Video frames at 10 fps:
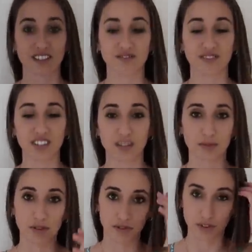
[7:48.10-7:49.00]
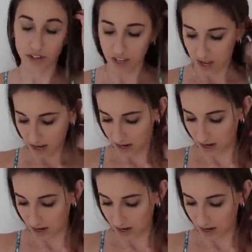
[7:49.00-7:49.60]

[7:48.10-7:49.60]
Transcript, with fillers: It's very beautiful. Sure.